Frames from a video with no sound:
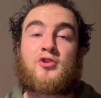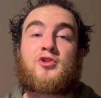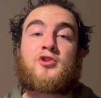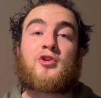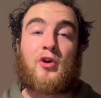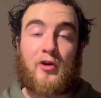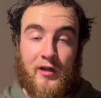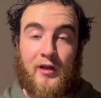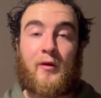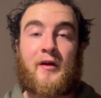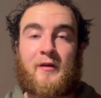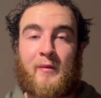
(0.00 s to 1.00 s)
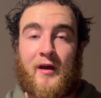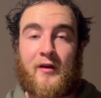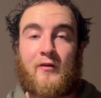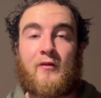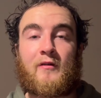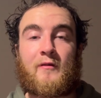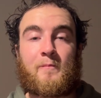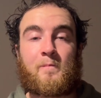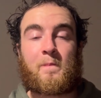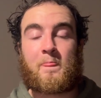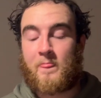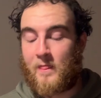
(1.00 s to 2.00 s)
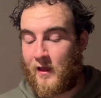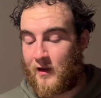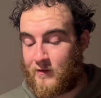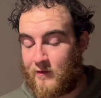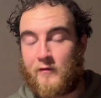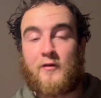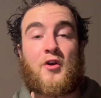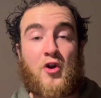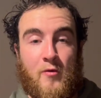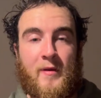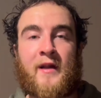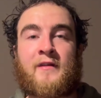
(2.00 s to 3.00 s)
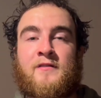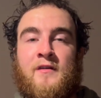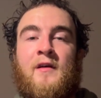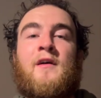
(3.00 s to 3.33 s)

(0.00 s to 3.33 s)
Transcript: certainly going to bed in 2 minutes.